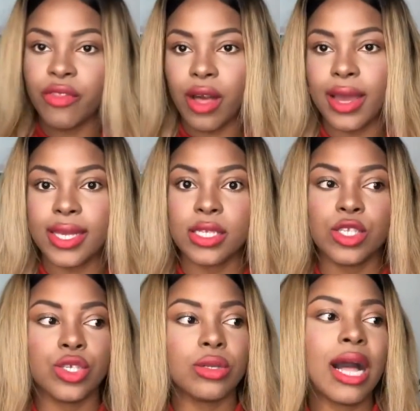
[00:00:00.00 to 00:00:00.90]
of the
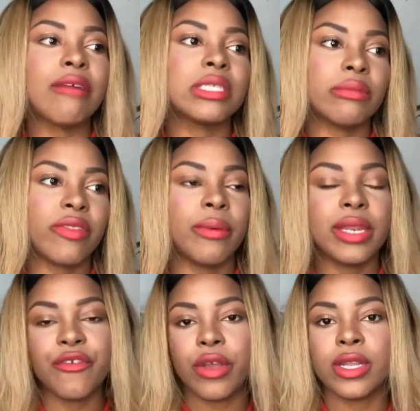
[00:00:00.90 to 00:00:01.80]
goddesses, you have some of them
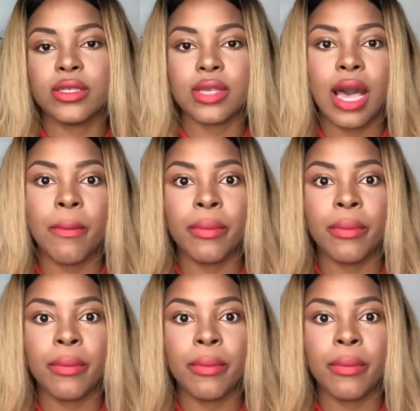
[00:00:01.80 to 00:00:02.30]
in different